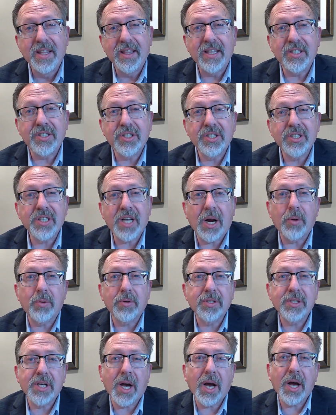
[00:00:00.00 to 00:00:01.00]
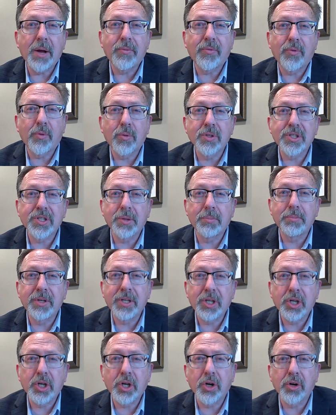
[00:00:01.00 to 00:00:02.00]
This is our time for some
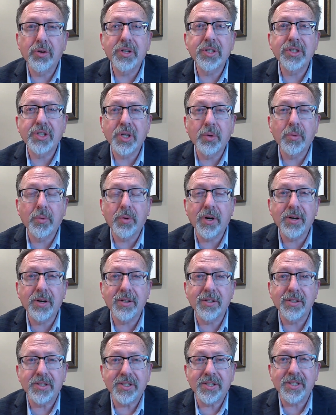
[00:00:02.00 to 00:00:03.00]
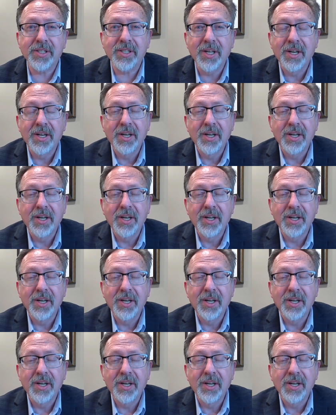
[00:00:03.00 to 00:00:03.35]
encouraging words.